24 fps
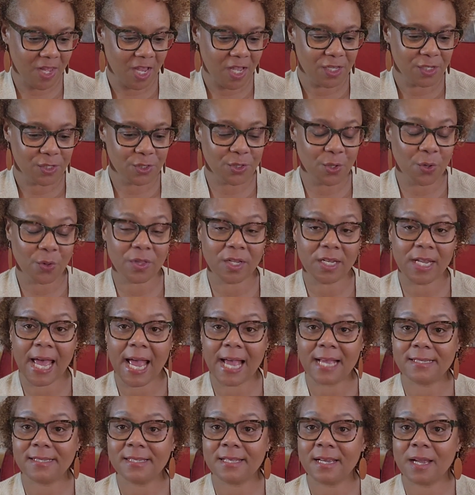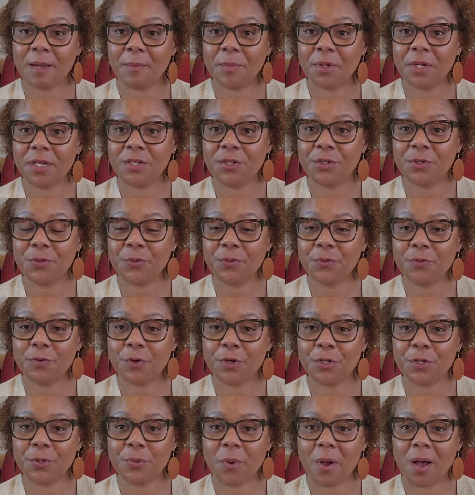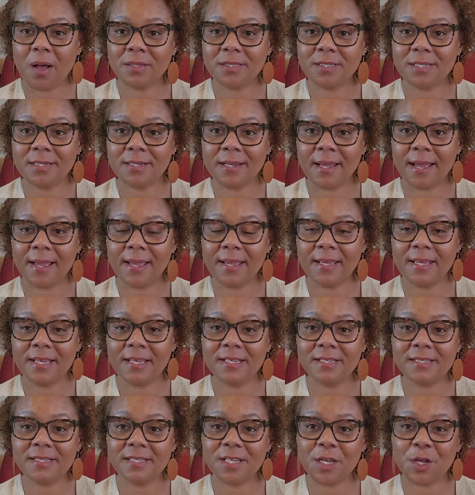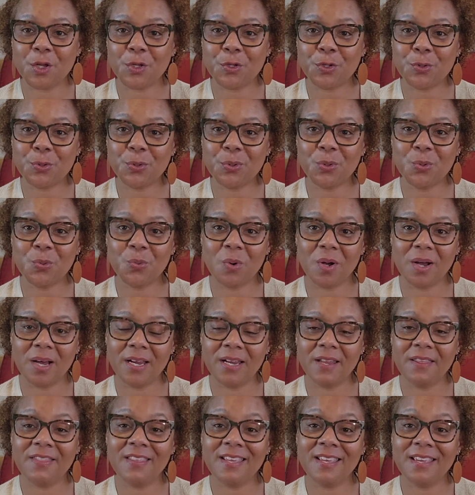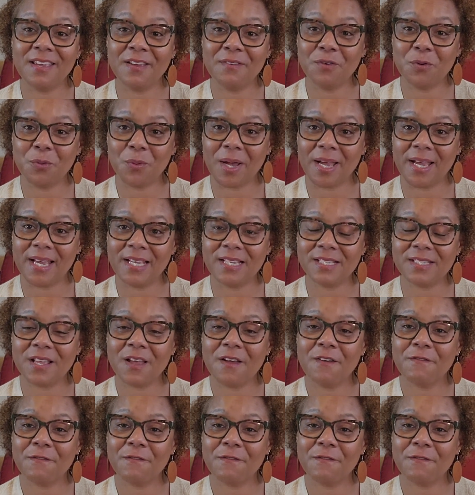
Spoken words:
So the last thing I'm going to do for you all today is tell you who won the giveaways